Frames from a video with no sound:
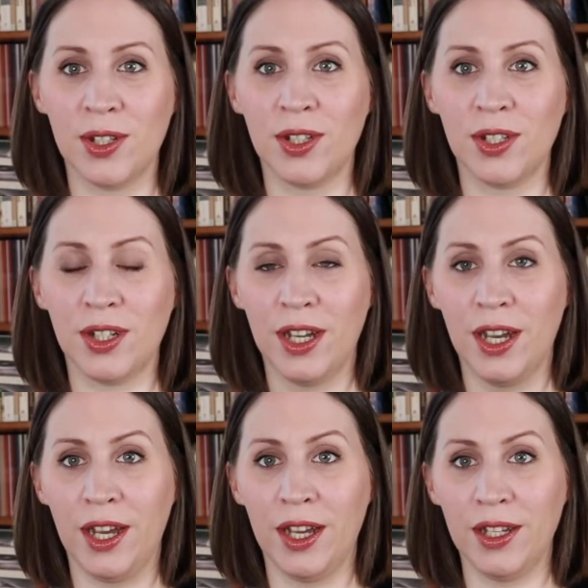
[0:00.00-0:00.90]
on,
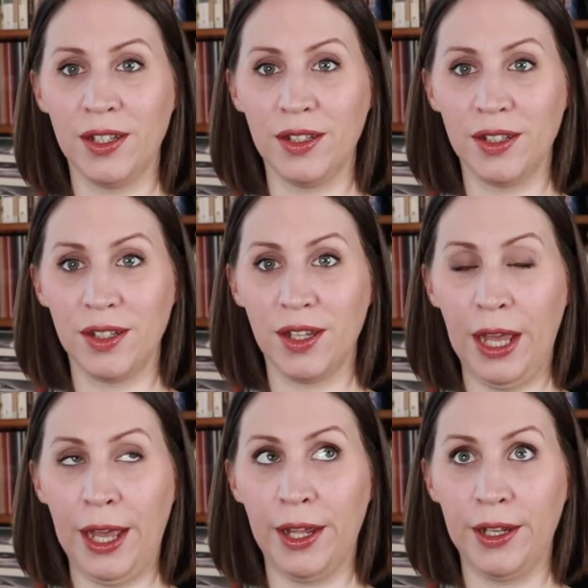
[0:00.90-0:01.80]

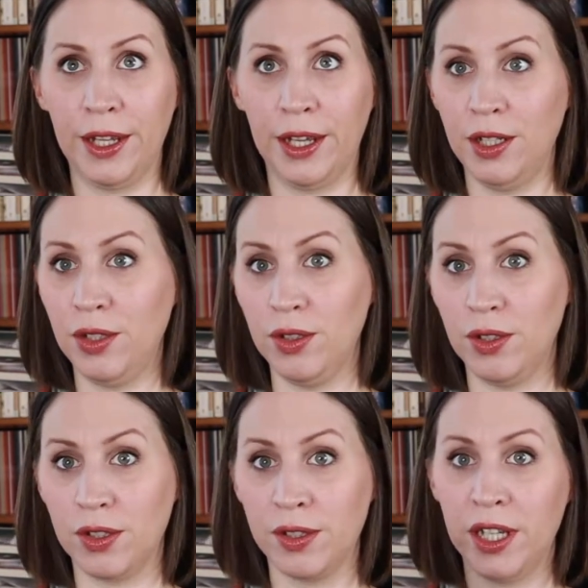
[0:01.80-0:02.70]
and then you
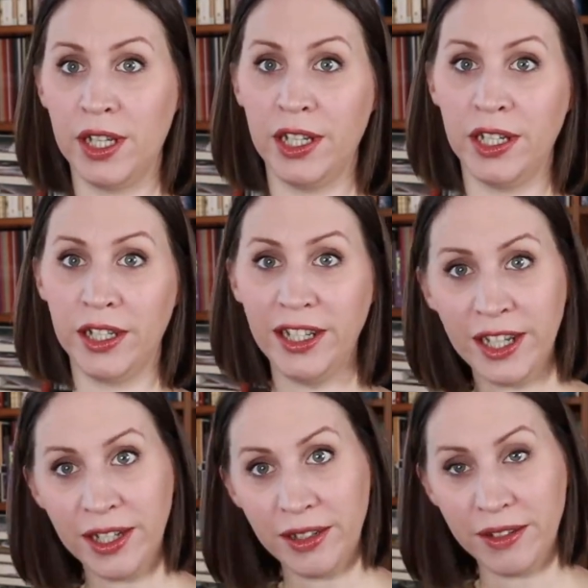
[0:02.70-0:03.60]
just knit,
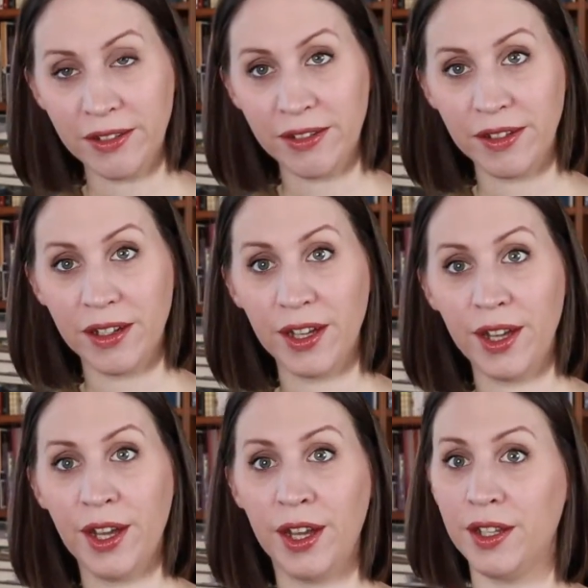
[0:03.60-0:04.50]

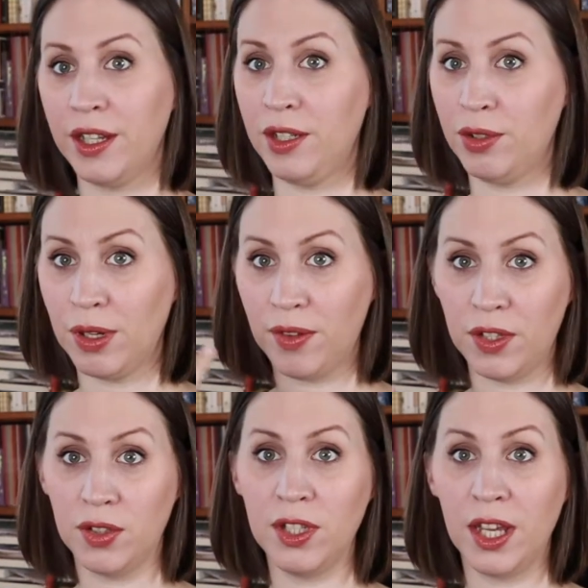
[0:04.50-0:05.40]
and then you graft
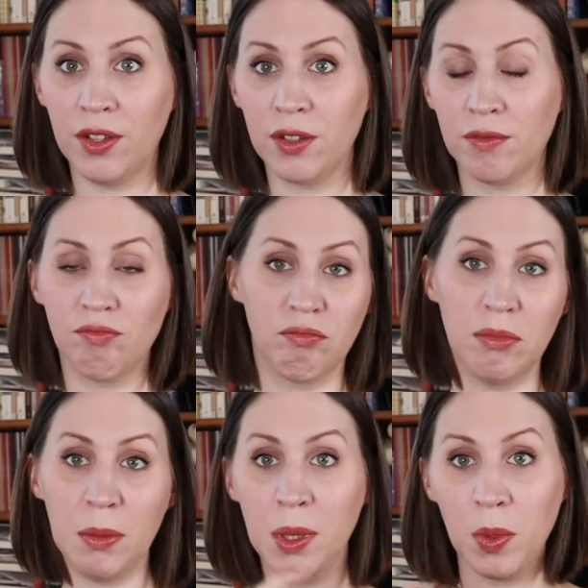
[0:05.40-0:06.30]
it together,
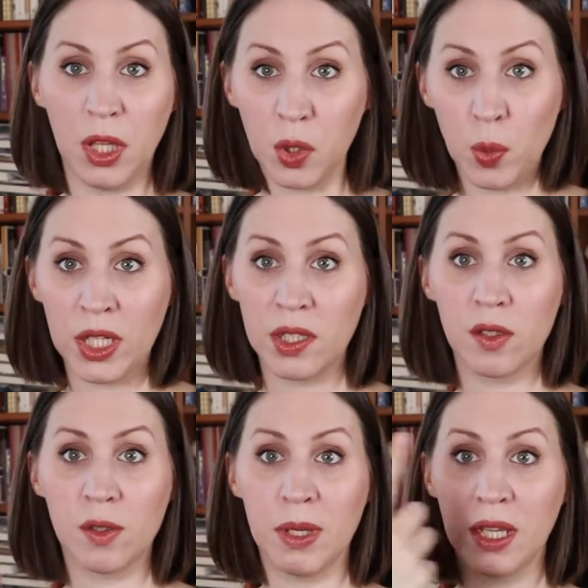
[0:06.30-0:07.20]
maybe with a twist
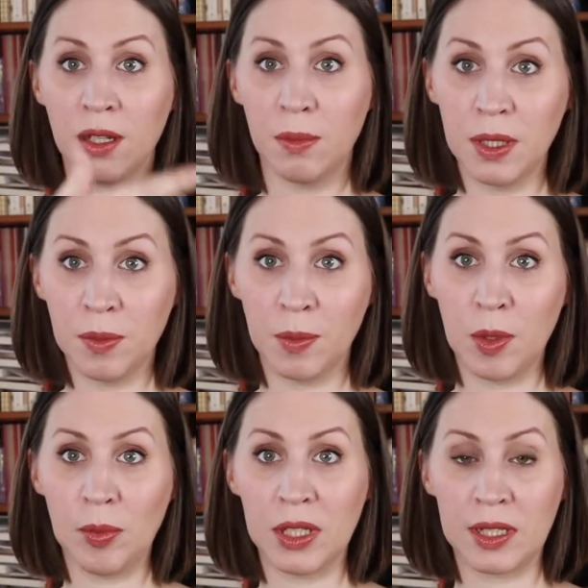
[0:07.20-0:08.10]
to make it a bit of a
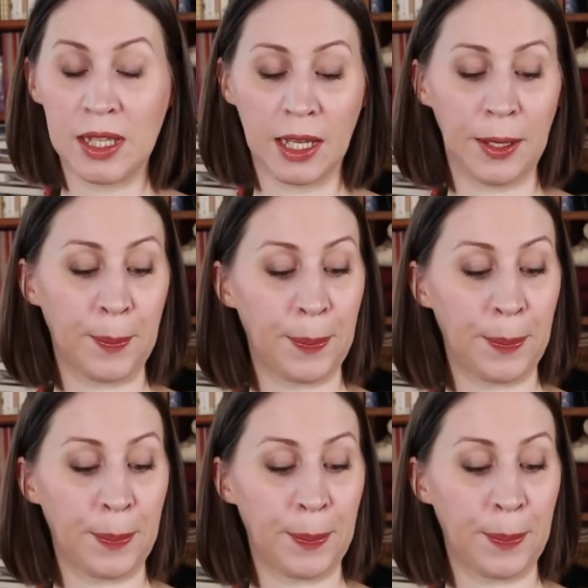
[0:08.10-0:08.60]
Mobius thing.